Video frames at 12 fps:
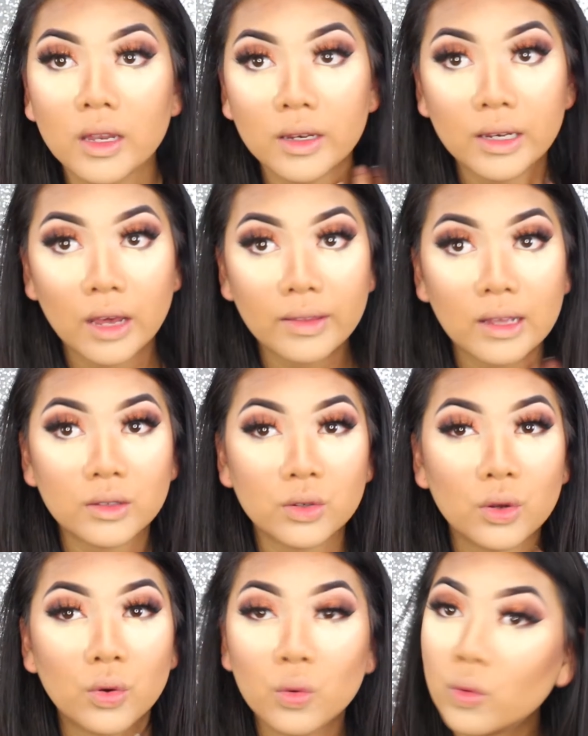Now that's
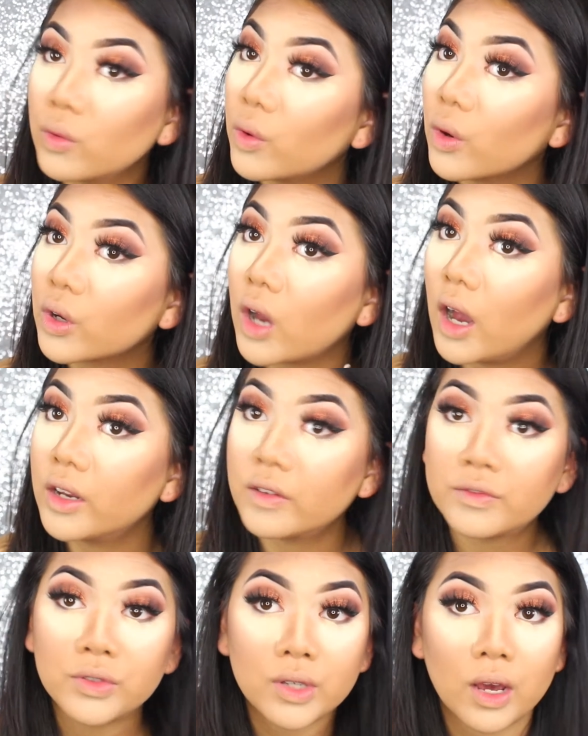all kind
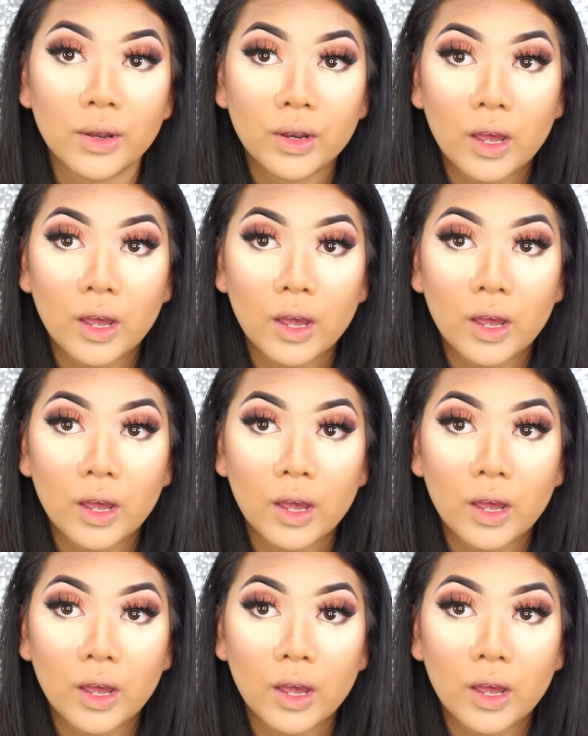of done,